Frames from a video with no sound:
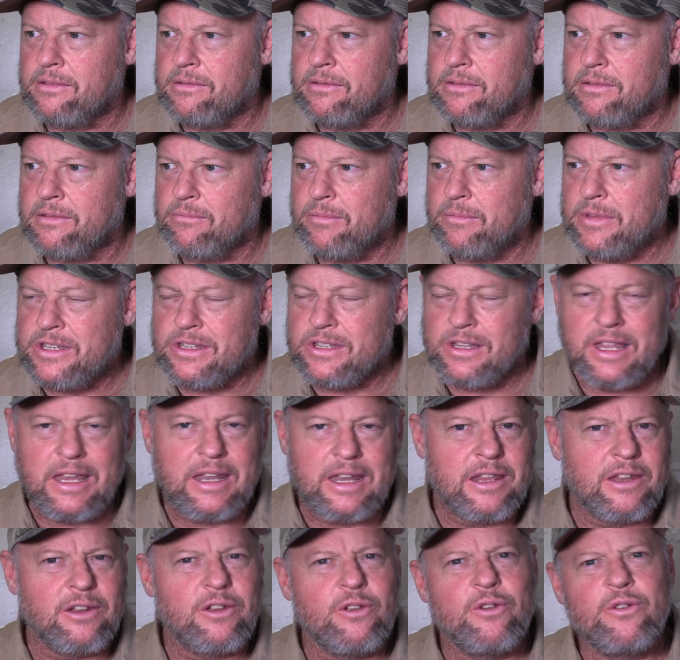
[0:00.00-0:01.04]

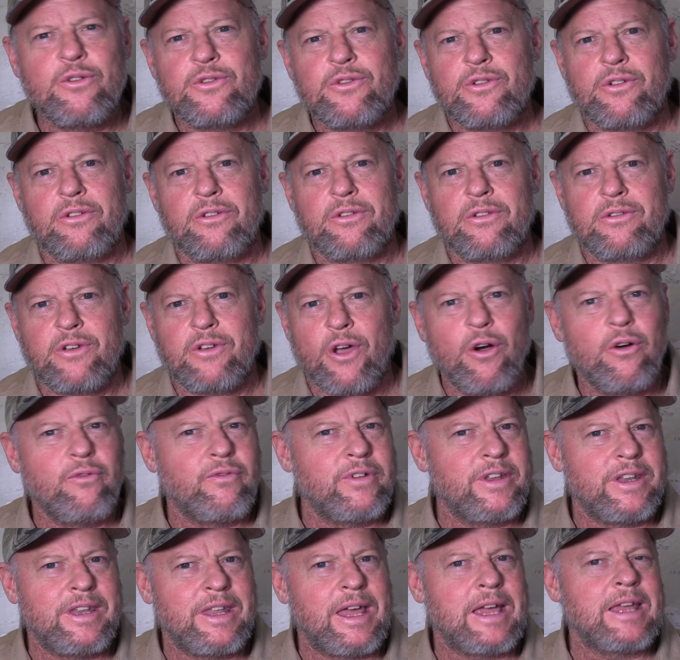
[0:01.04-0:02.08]
misleading news on
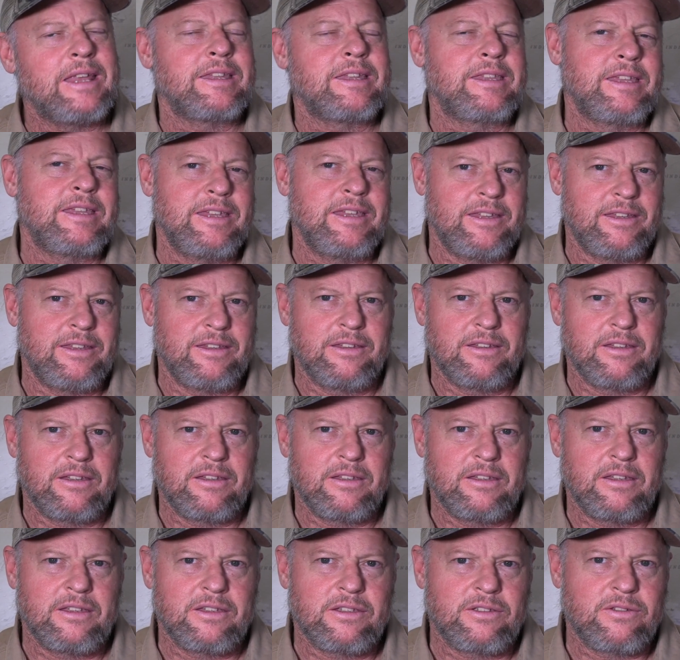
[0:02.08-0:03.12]
COVID-19.
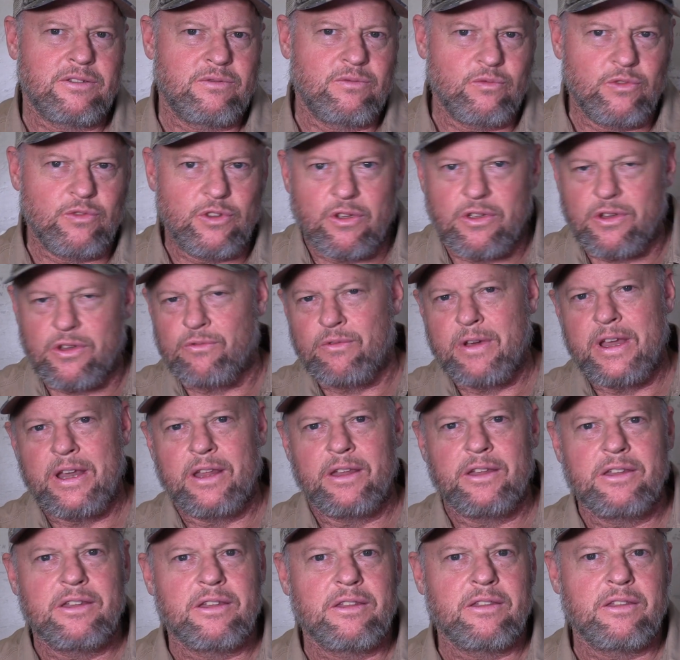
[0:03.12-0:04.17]
As you can read
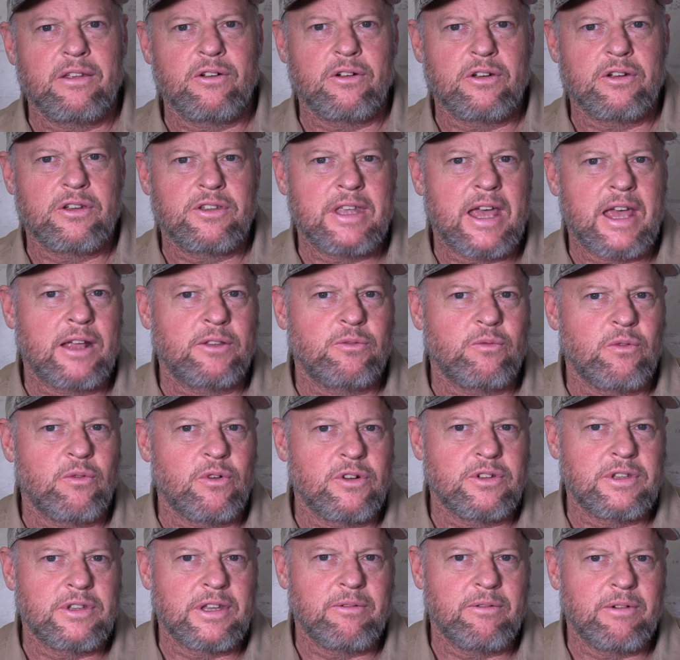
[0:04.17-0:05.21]
it, their exact words
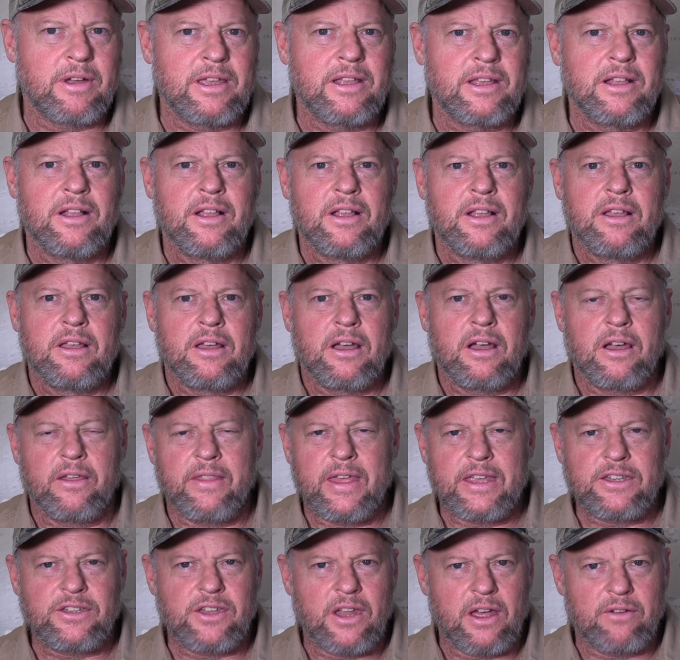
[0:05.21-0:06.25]
anyway.
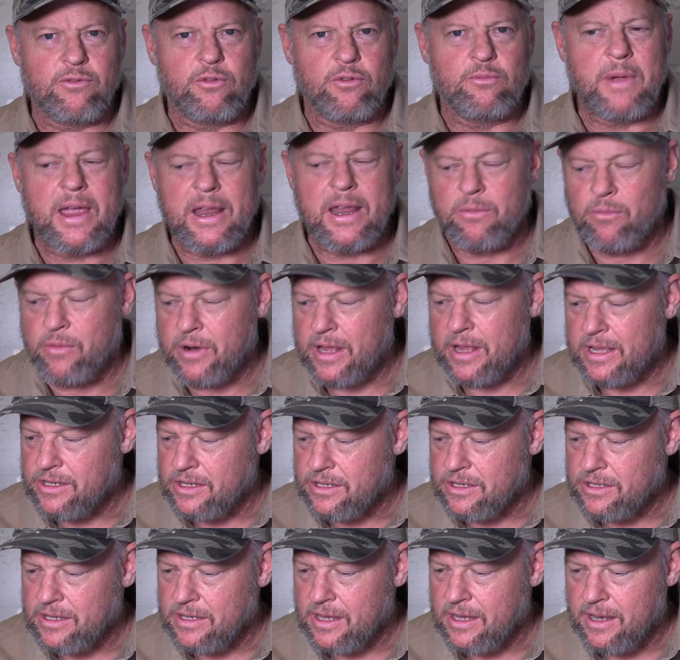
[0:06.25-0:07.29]
That's not verbatim what I
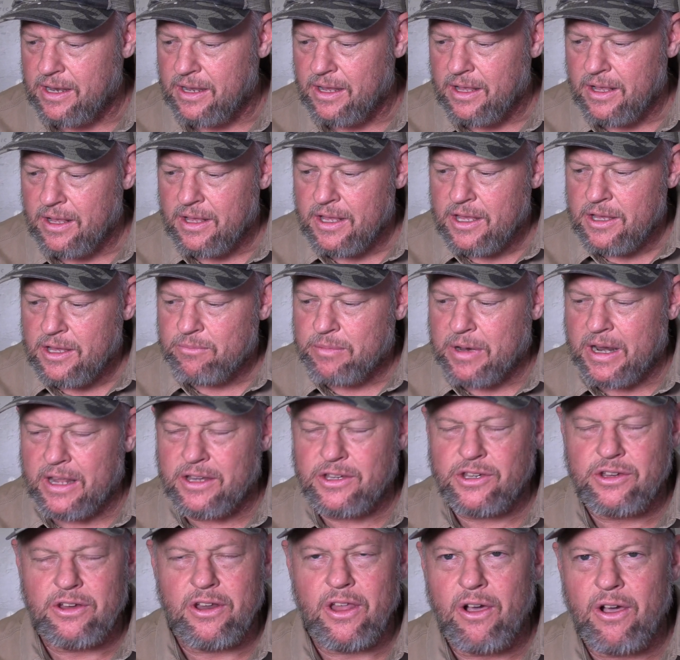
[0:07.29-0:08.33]
just said. But as
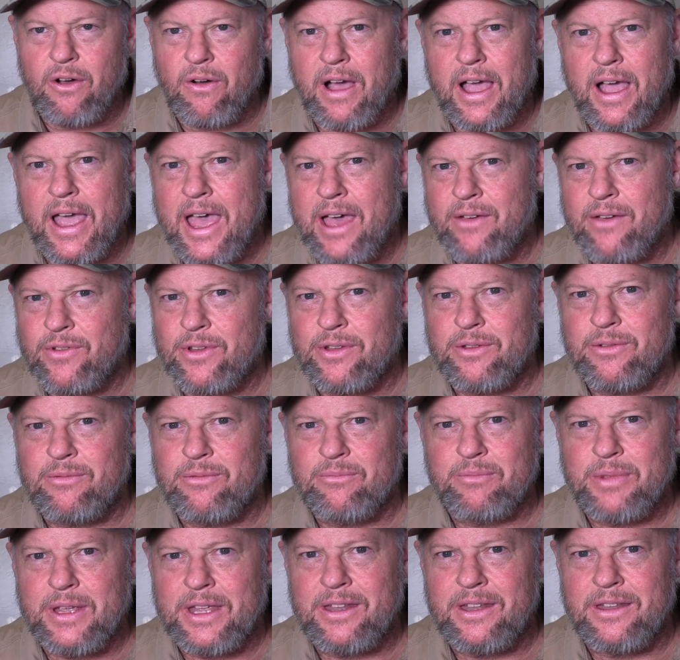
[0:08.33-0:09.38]
you know, I haven't
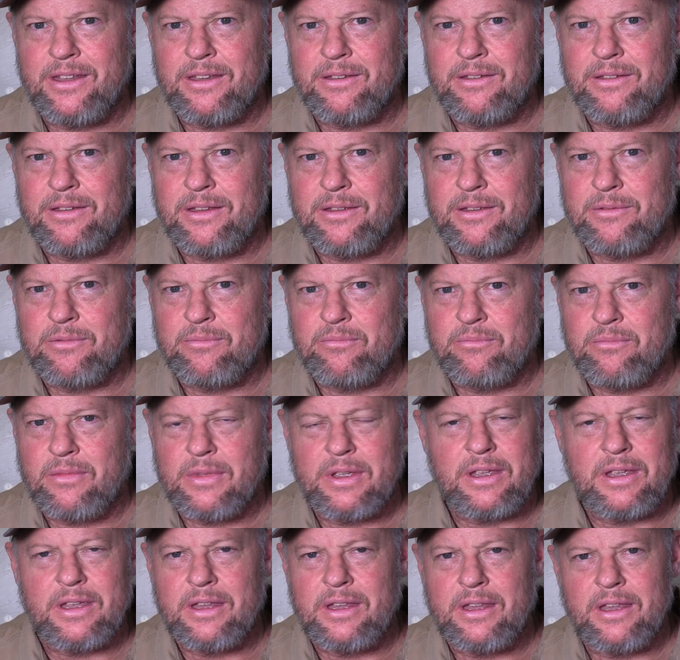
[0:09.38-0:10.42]
been
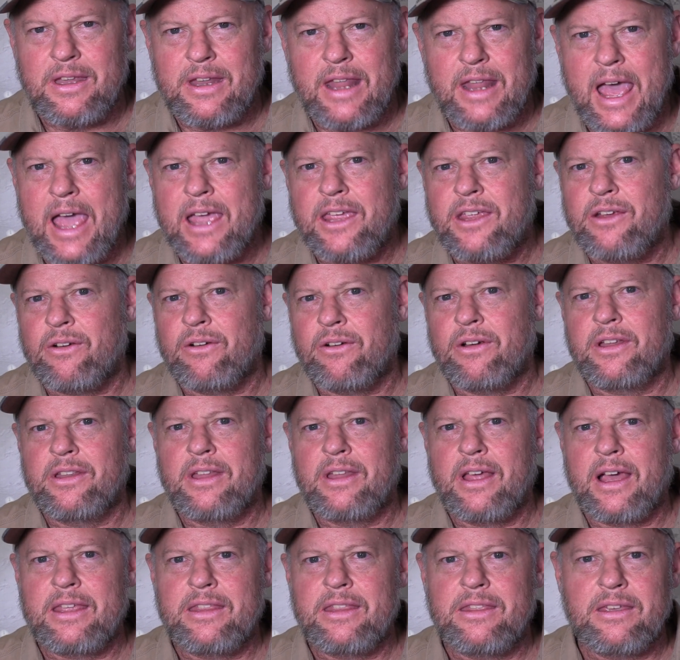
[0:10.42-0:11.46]
inaccurate.
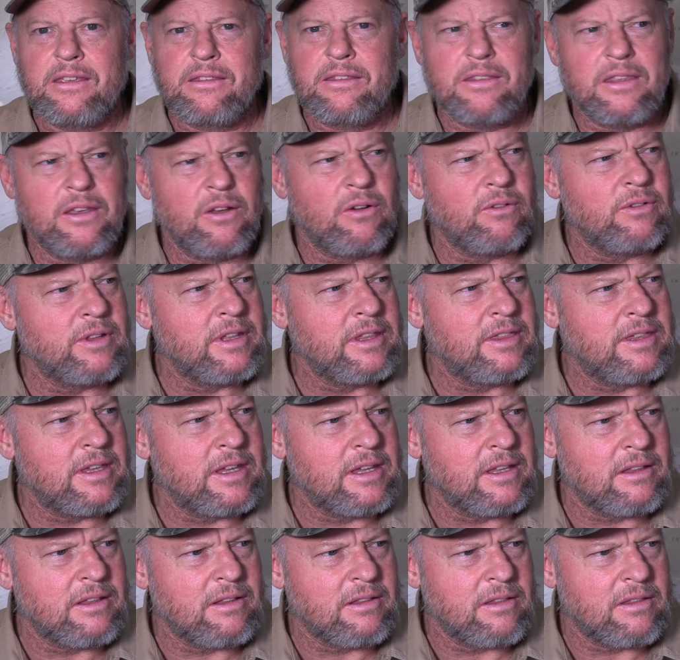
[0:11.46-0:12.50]
I think the only
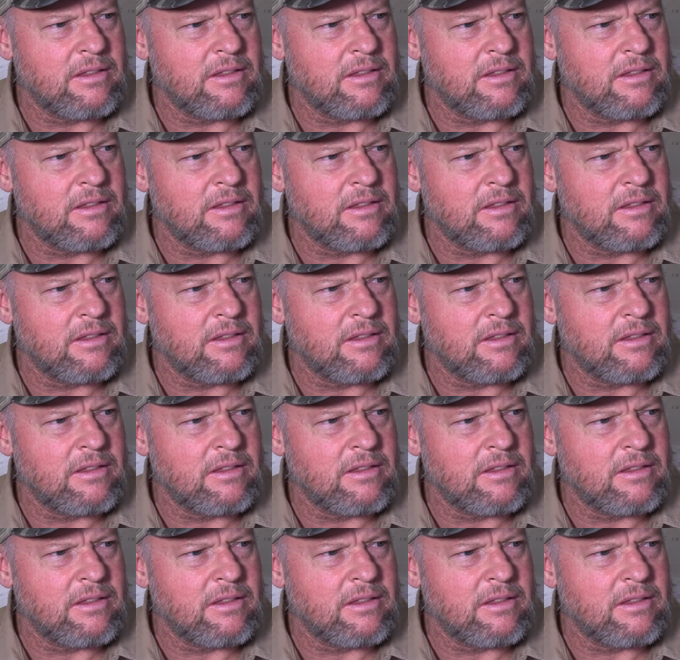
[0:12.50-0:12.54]
thing,